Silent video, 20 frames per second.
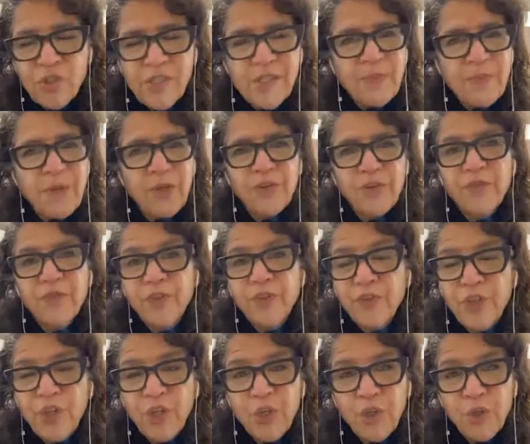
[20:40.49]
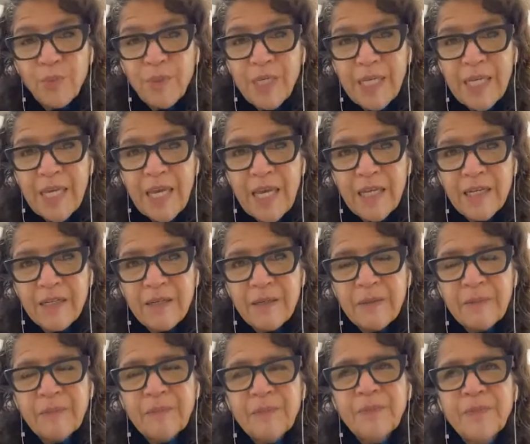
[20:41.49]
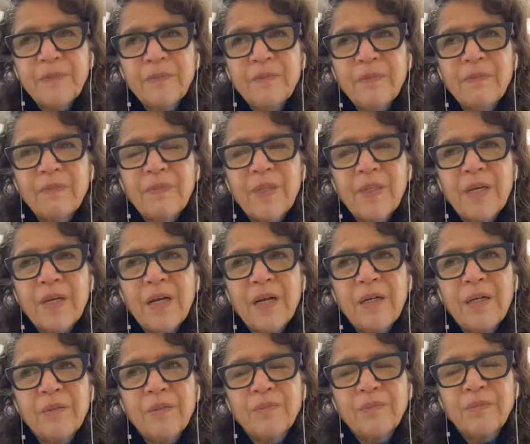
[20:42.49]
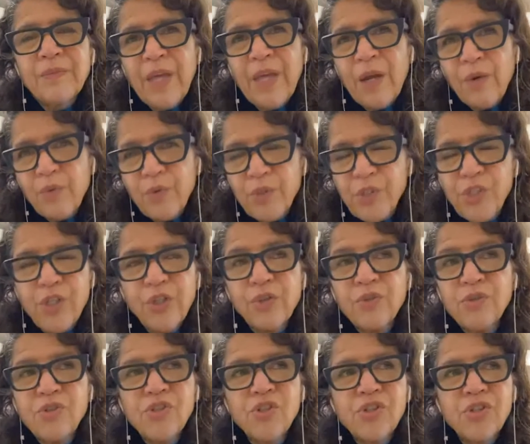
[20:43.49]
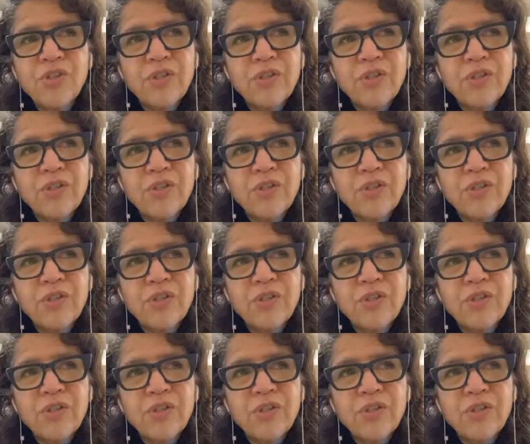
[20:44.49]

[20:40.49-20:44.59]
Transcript: made her feel human again. That was huge.